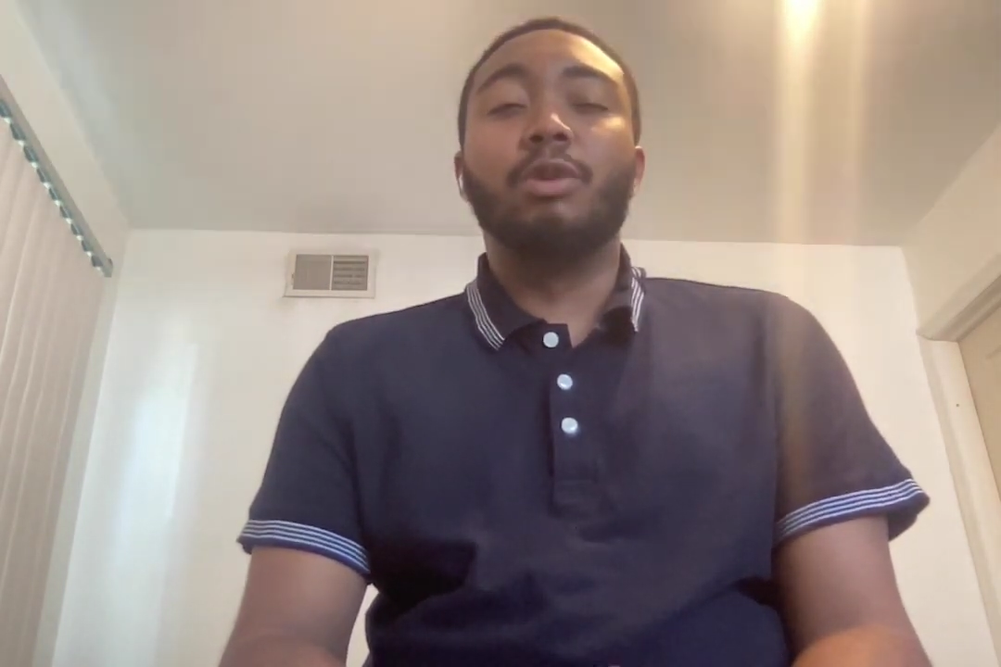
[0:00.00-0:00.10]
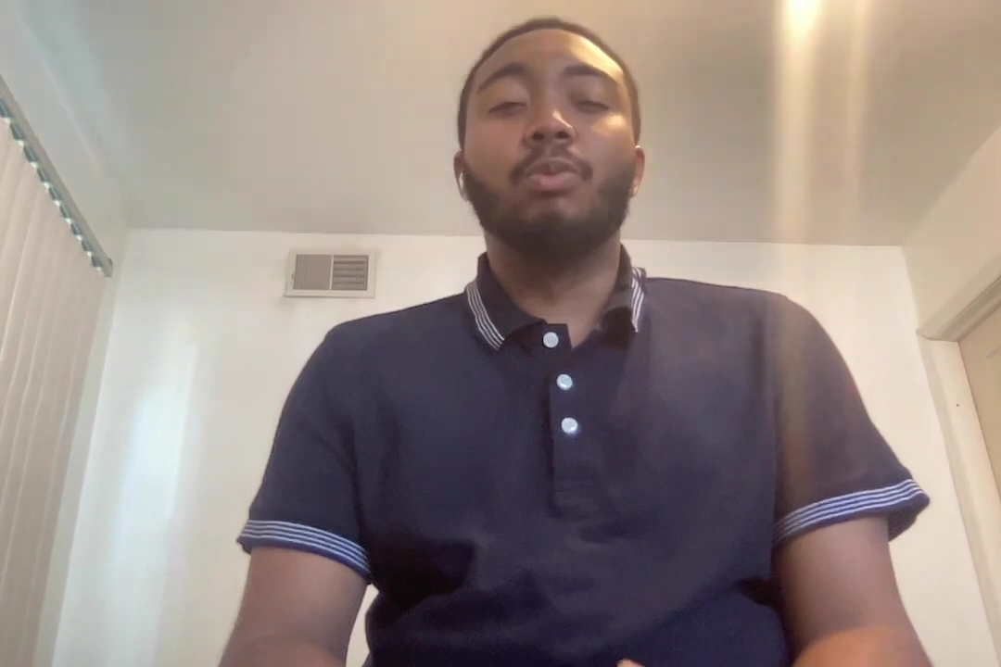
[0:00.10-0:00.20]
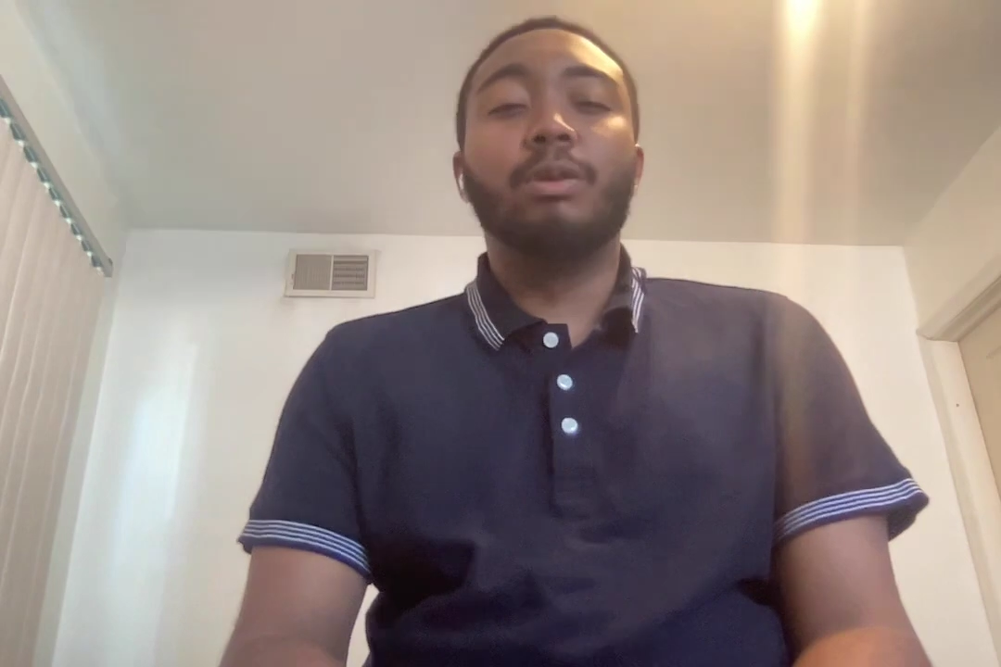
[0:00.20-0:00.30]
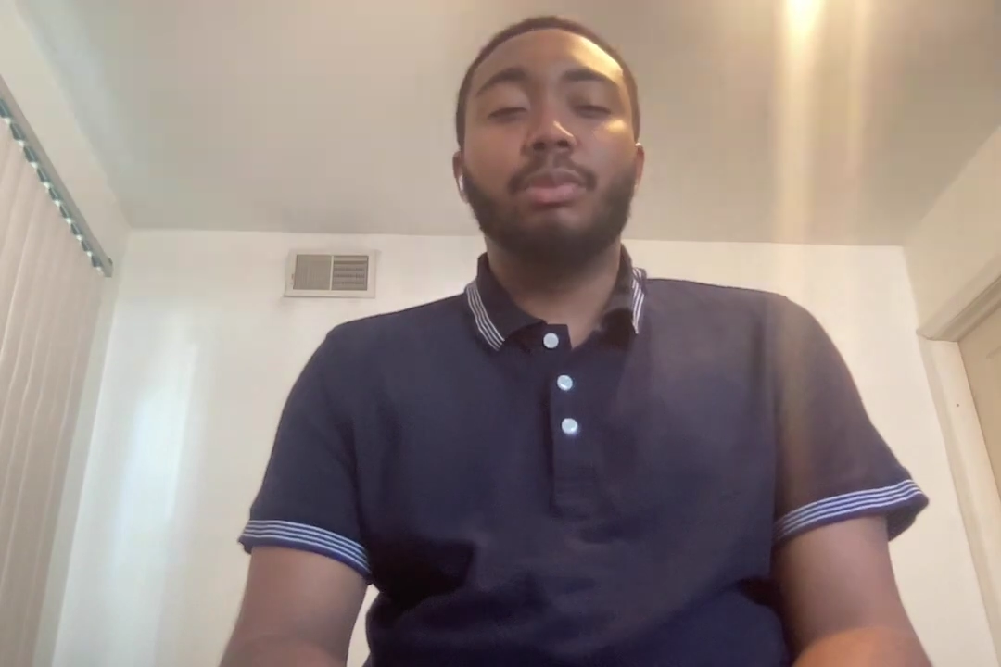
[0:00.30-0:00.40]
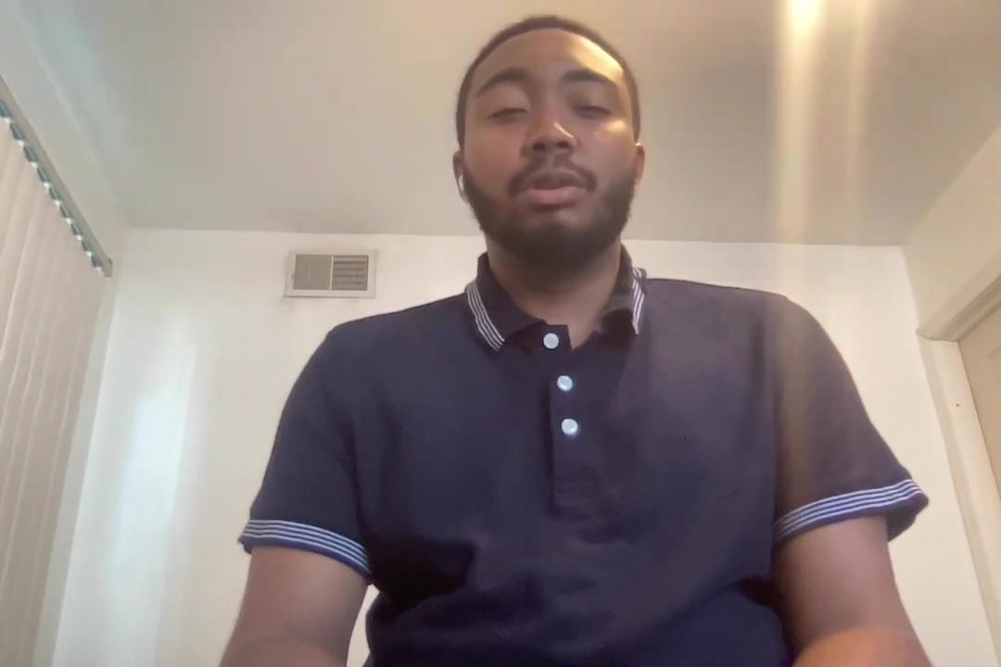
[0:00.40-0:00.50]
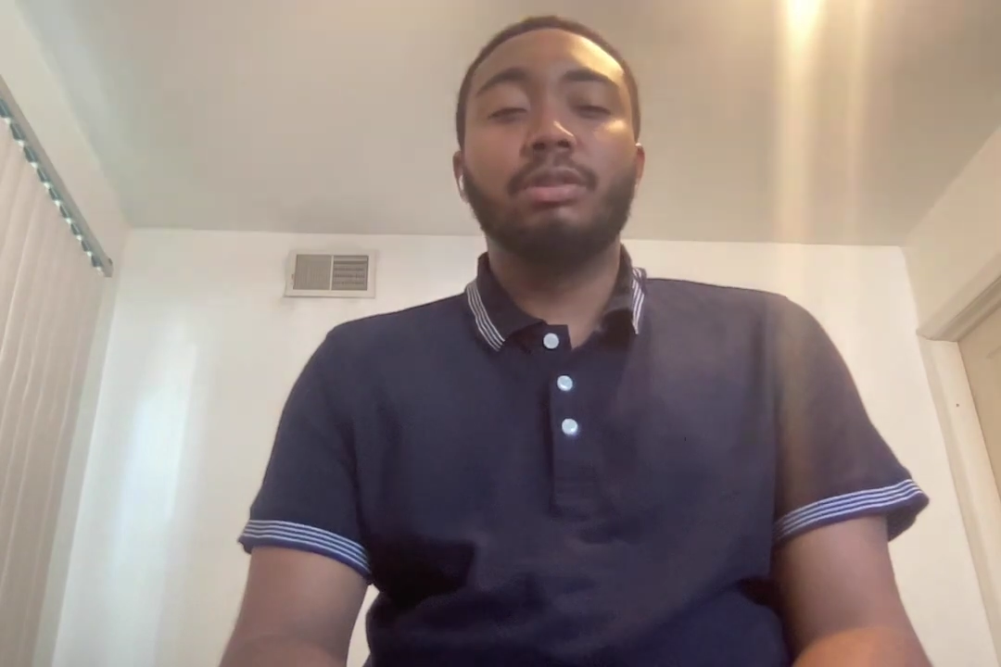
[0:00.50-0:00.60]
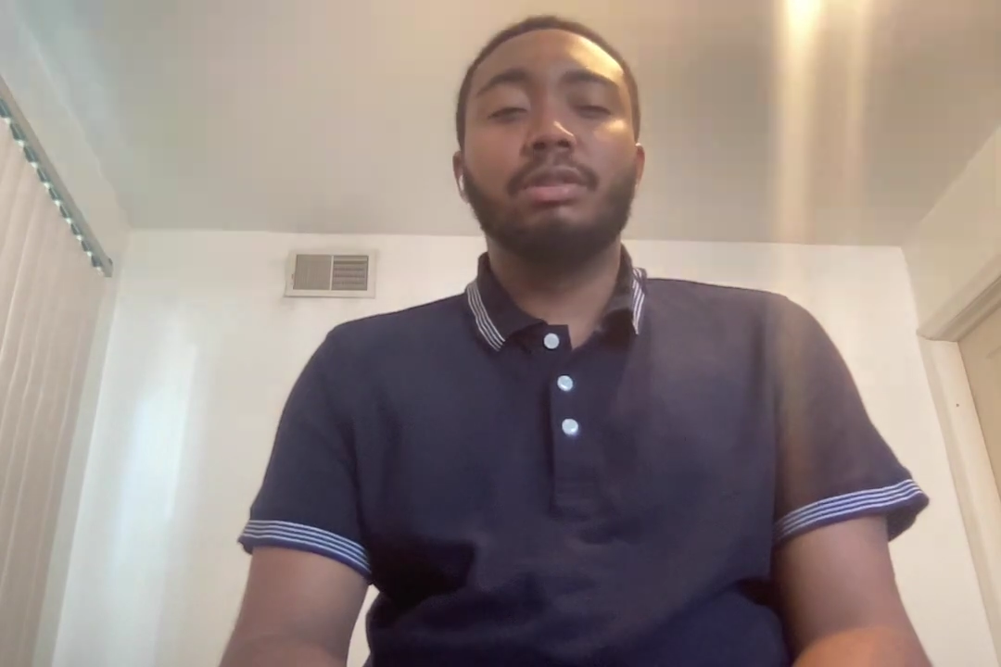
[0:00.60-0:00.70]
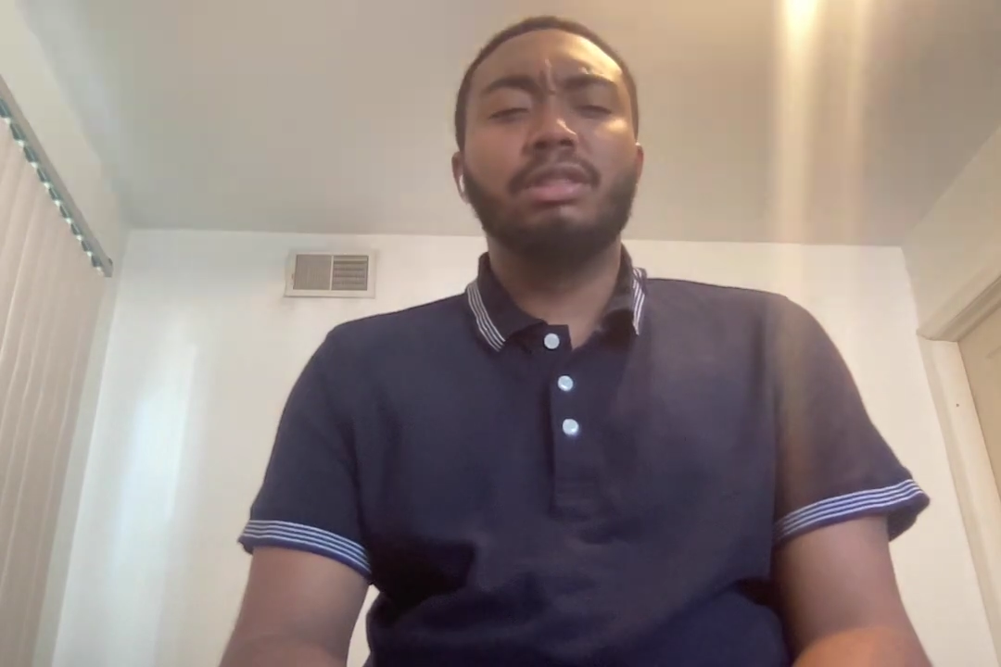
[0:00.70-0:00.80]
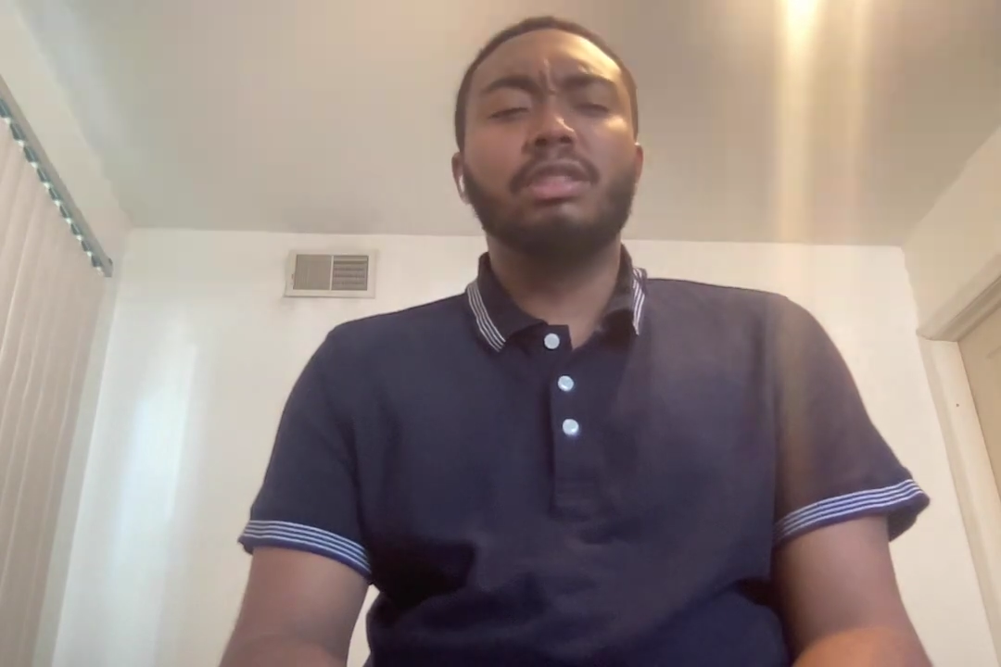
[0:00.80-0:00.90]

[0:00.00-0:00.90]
help one person,